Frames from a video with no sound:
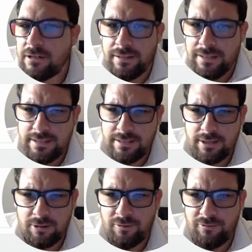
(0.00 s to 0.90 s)
is a
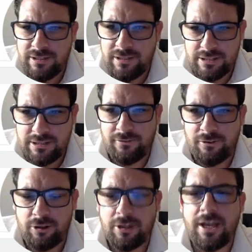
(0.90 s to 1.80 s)
terrible font to have
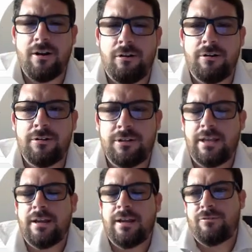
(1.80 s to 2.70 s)
to look at all
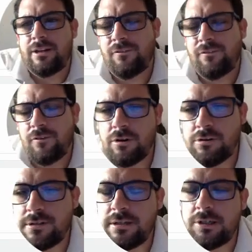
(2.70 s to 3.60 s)
day, every day. If you're
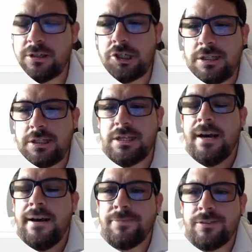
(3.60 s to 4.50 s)
using Sheets
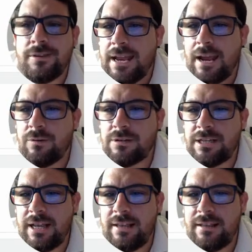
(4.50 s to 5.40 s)
10 hours
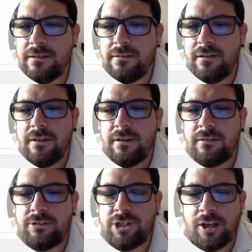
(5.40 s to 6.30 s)
a day, then
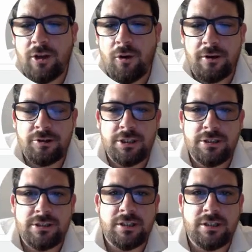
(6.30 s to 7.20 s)
check out
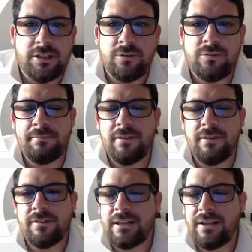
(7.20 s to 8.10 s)
bettersheets.co. I'm
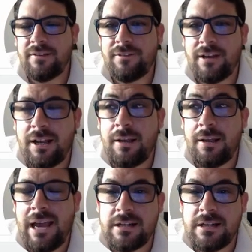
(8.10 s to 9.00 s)
giving
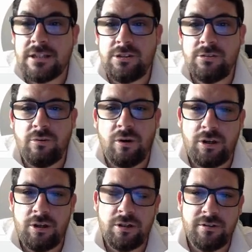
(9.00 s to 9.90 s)
lifetime access to
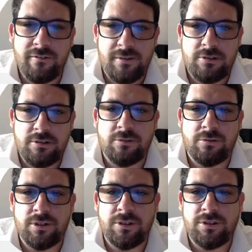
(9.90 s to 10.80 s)
all of my
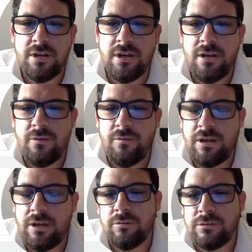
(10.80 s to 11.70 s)
tutorials. We
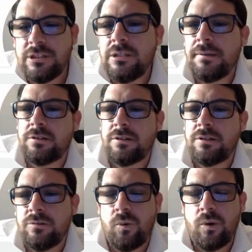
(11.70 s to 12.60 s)
go deep
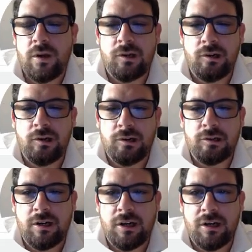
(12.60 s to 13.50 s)
into what
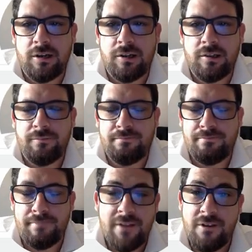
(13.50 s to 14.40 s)
are uh, the,
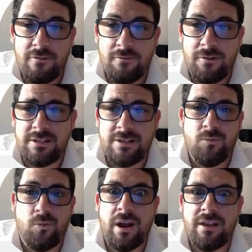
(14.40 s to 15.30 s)
my favorite fonts
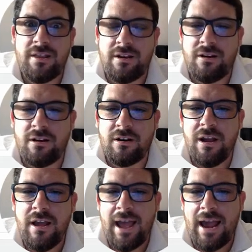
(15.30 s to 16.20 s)
and why they are,
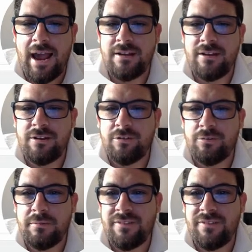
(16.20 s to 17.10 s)
and you'll
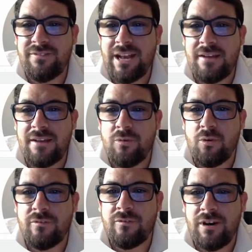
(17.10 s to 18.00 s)
be able to even add
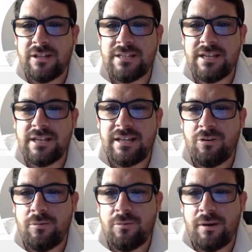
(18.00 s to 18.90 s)
more fonts. I tell
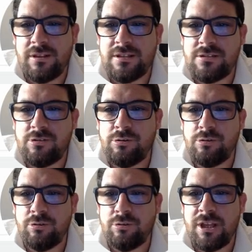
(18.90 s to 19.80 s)
you about this
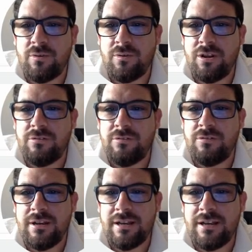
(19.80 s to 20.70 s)
cool thing where you
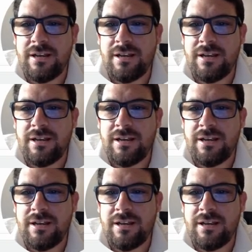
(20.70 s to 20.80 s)
can